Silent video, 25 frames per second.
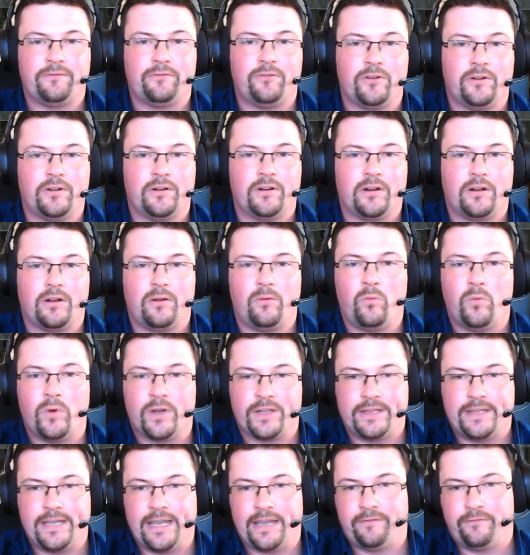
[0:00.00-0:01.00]
for
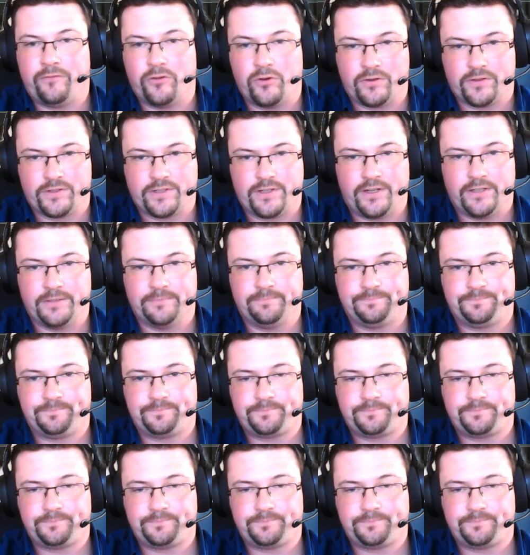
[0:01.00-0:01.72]
what they focus on.